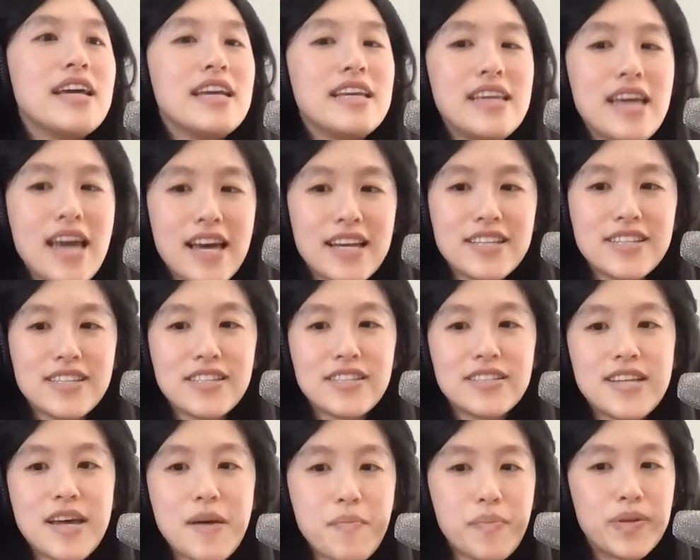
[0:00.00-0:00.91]
Yes,
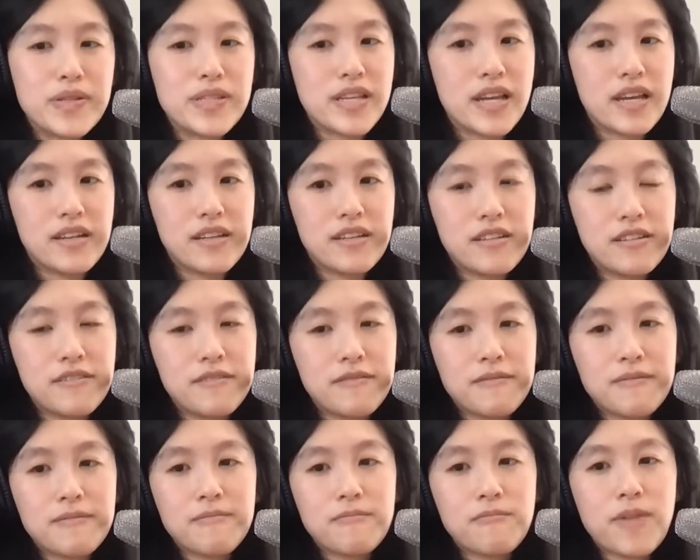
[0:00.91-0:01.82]
10%,
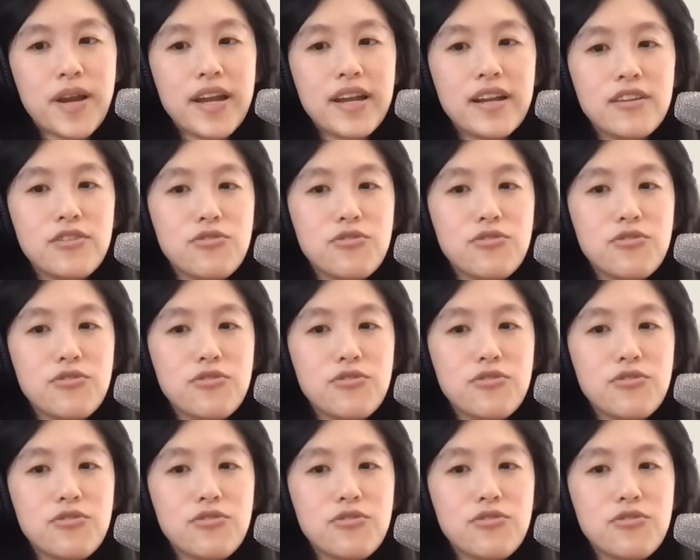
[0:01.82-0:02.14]
right?